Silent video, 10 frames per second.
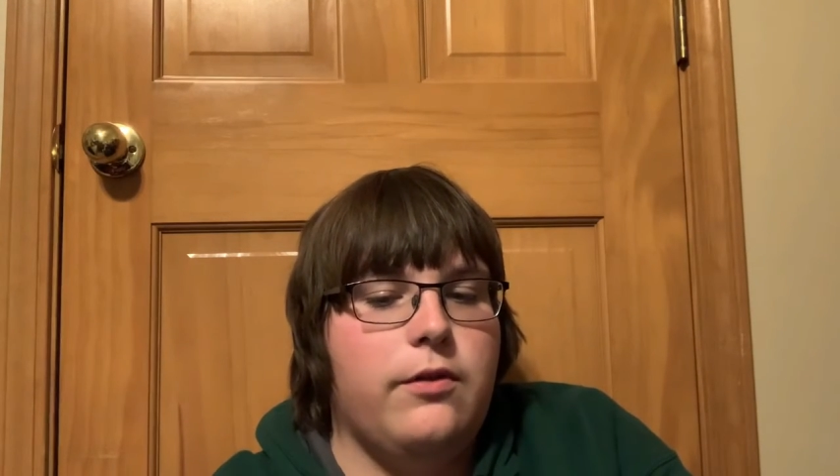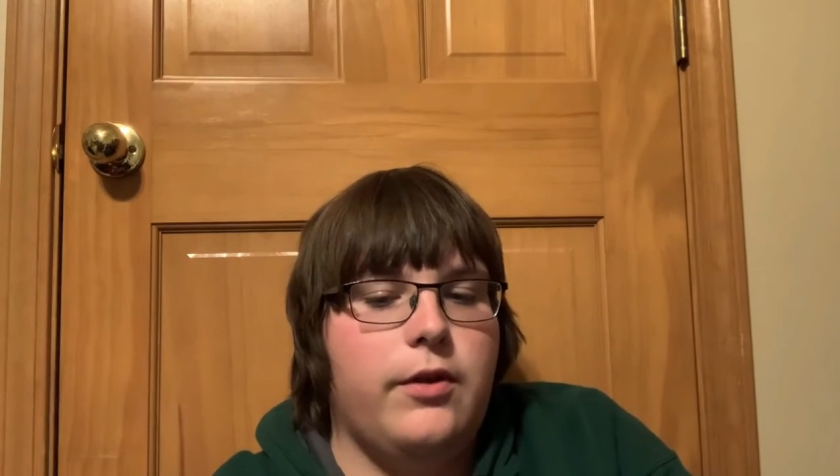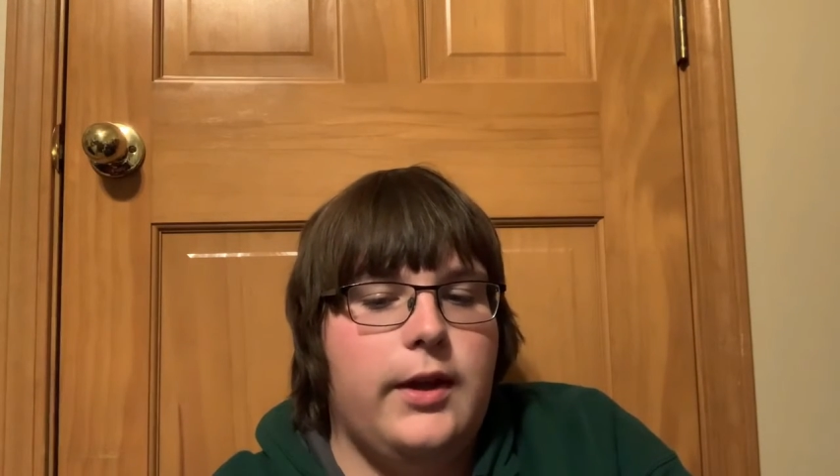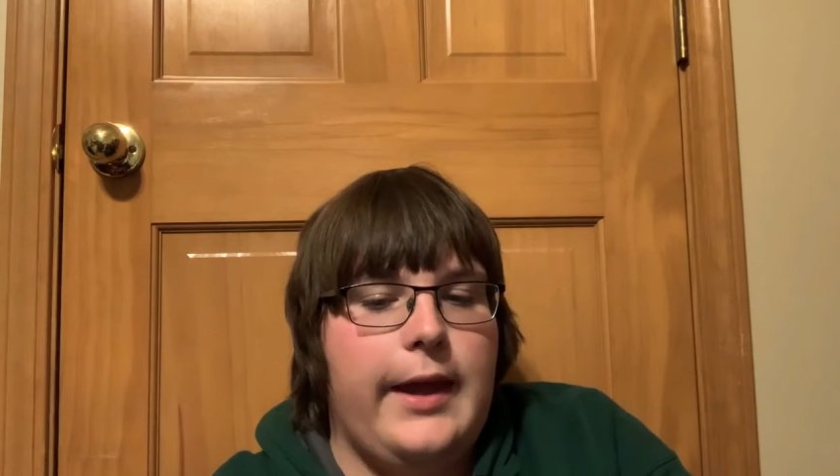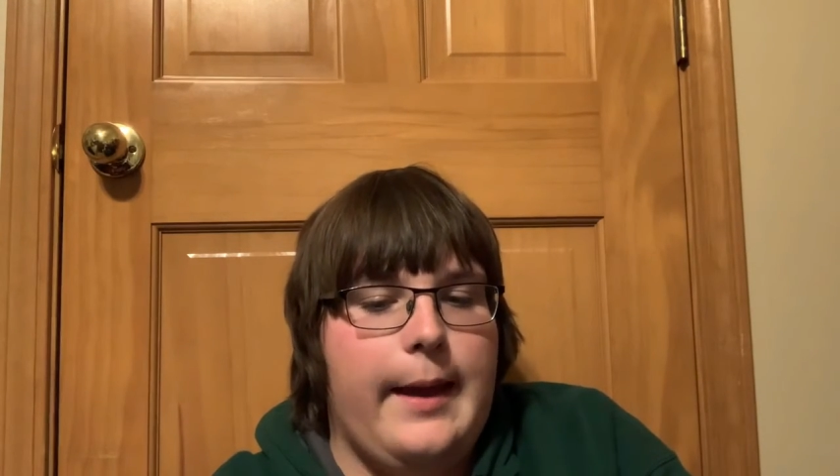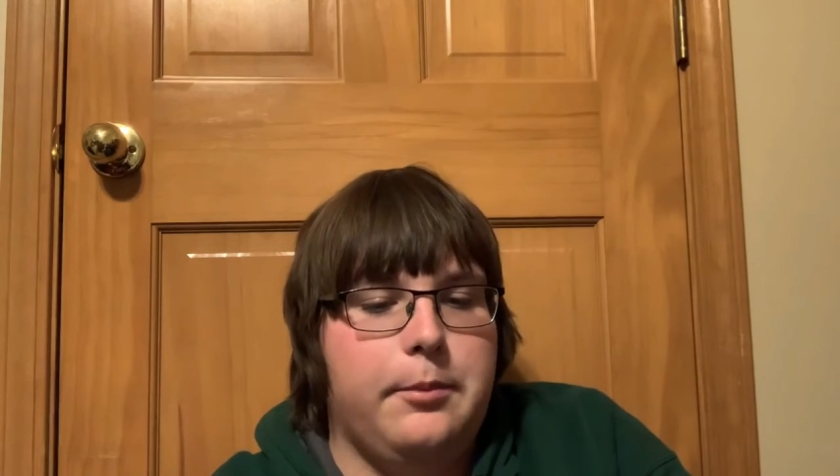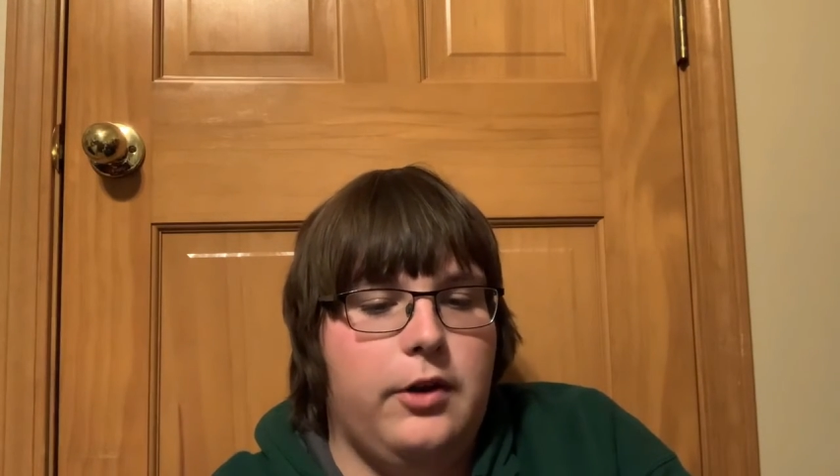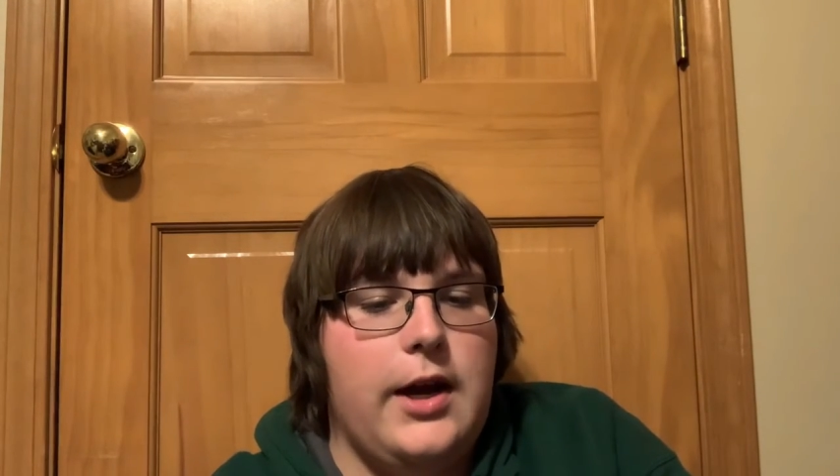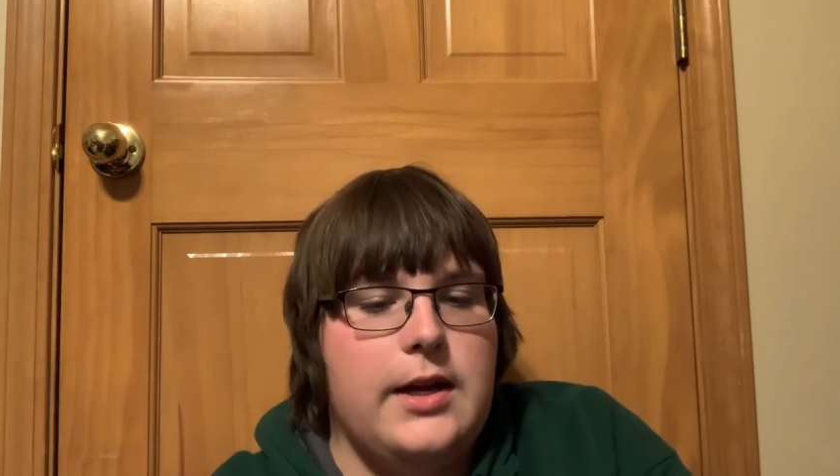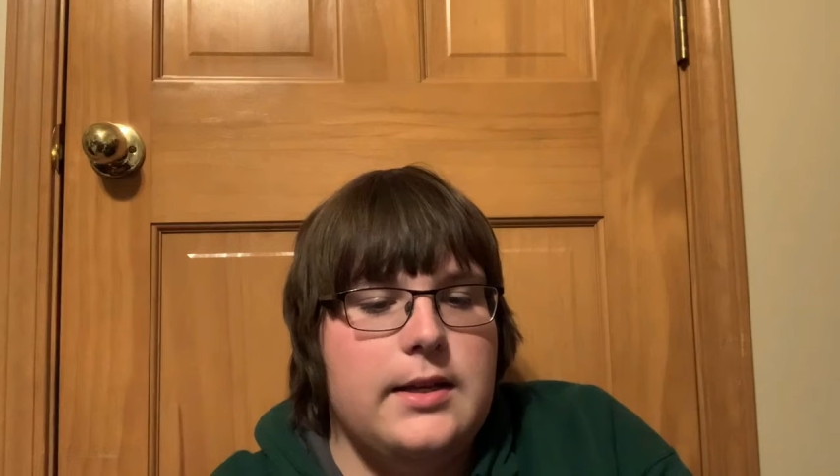foot cap
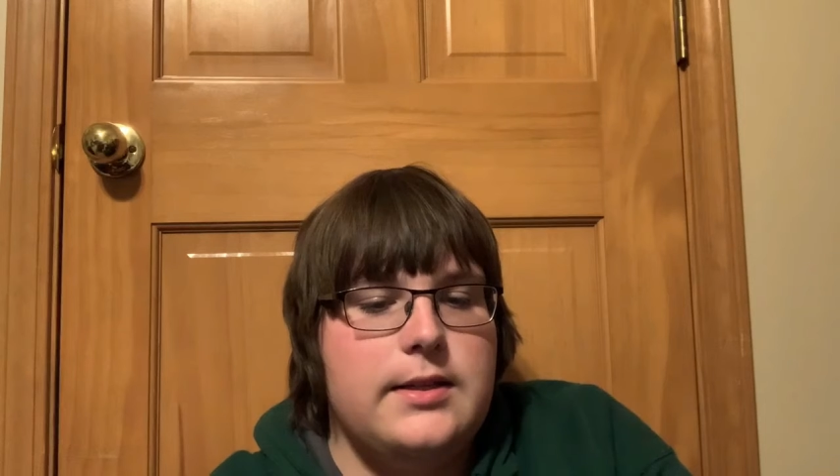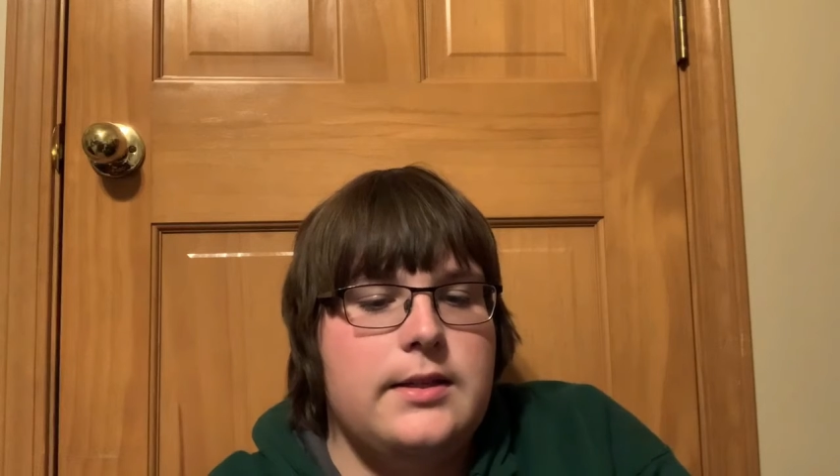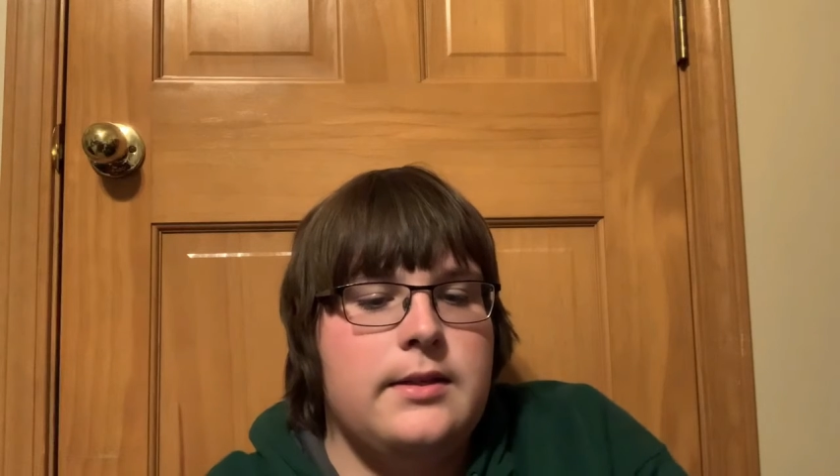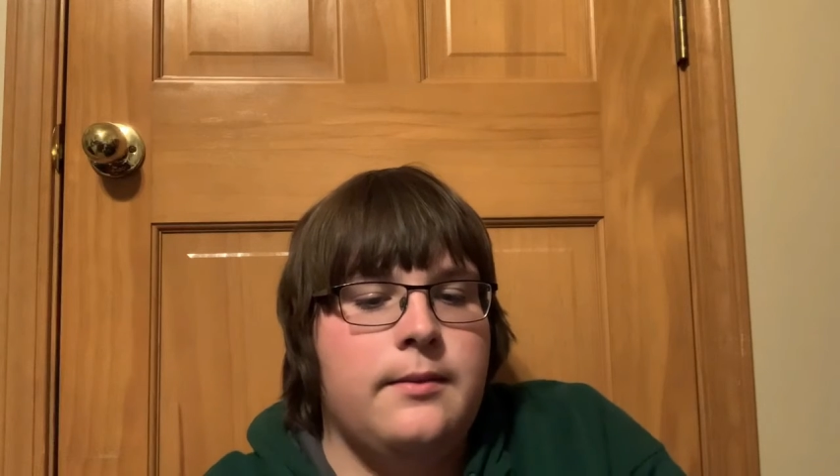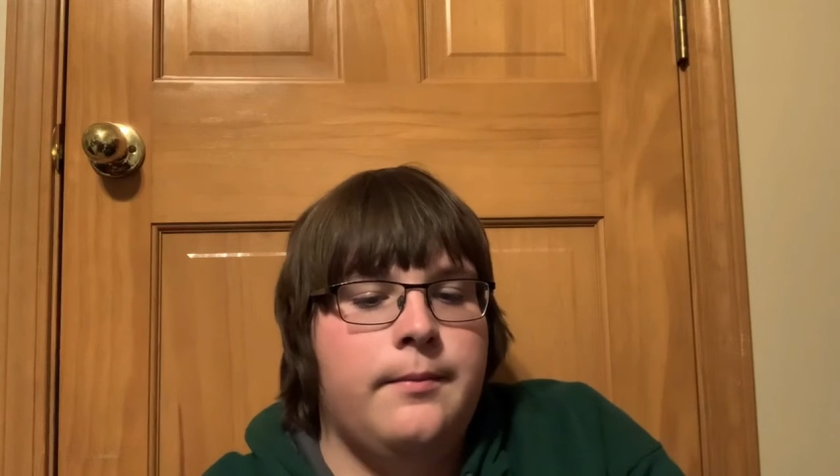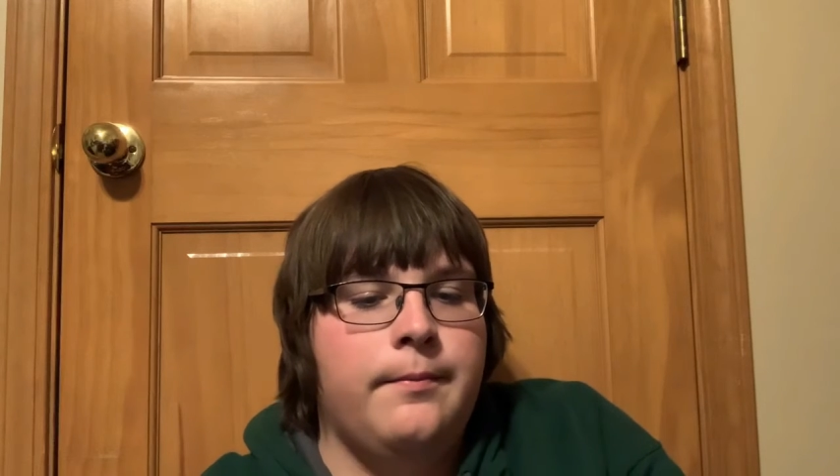radius.